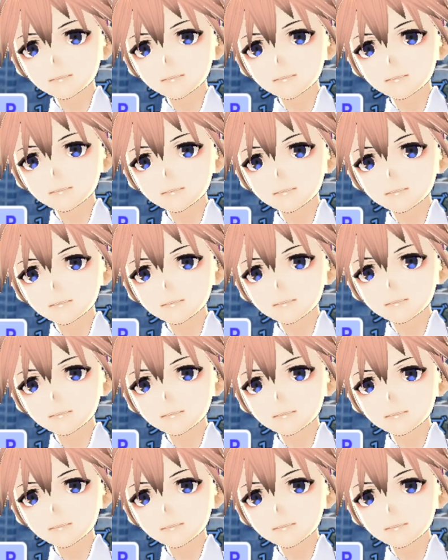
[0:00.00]
Big Bang.
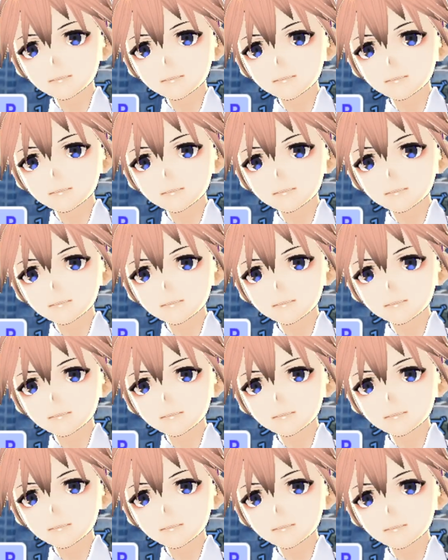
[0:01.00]
Sakai
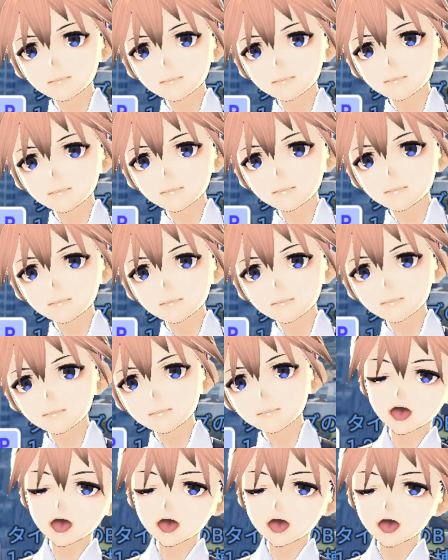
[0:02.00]
City Big Bang
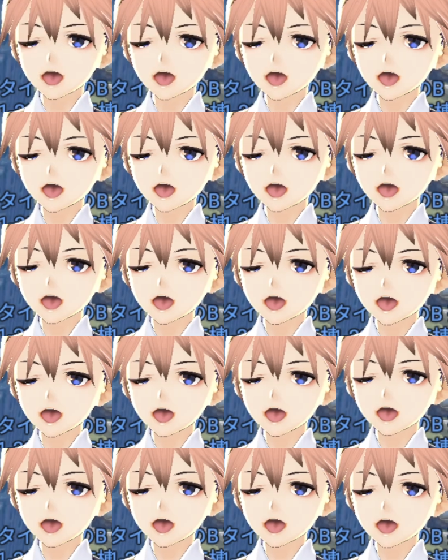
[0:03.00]
is a
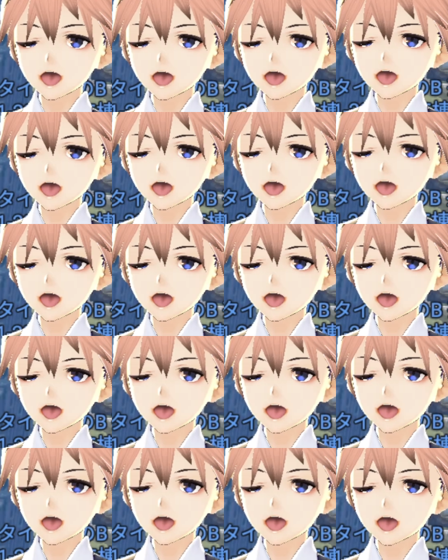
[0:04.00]
large
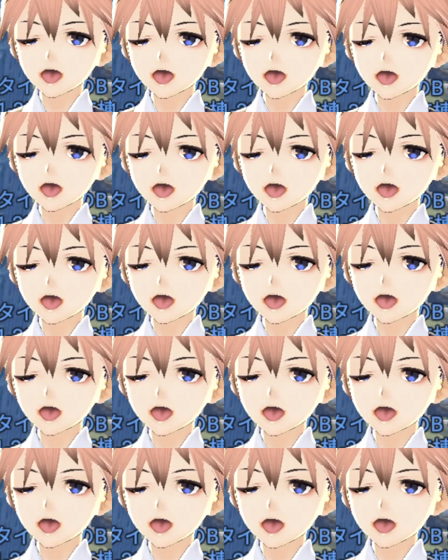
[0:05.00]
children's museum
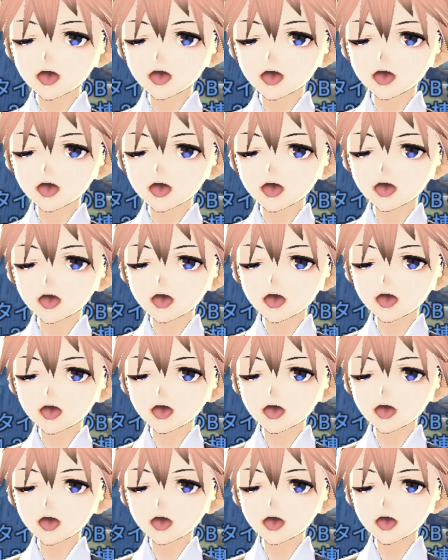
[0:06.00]
in Osaka.
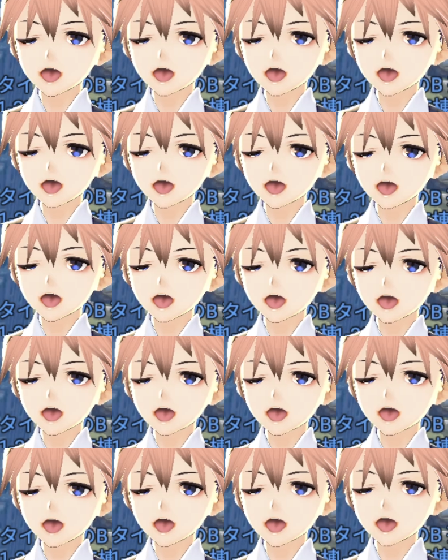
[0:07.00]
It's a place
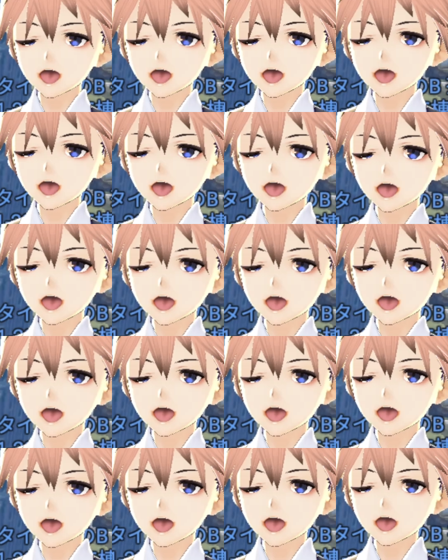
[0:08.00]
to enjoy
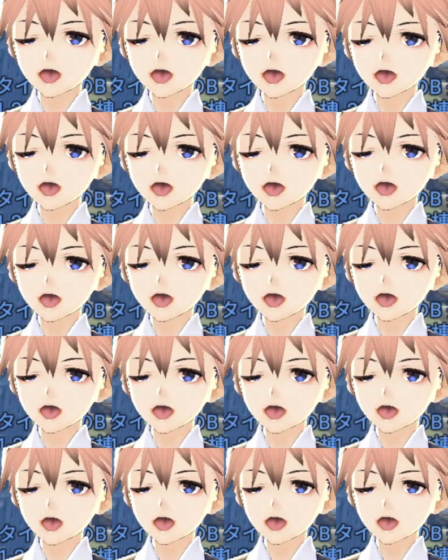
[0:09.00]
learning about
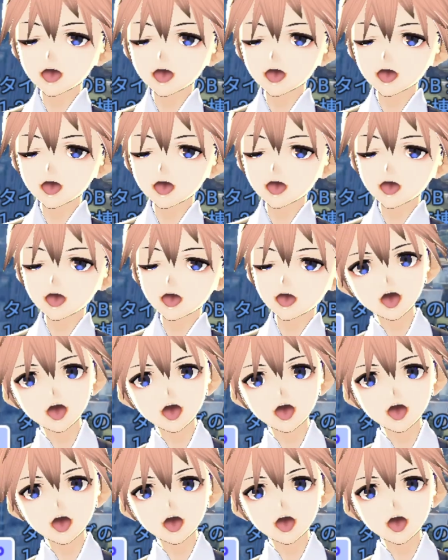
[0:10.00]
space and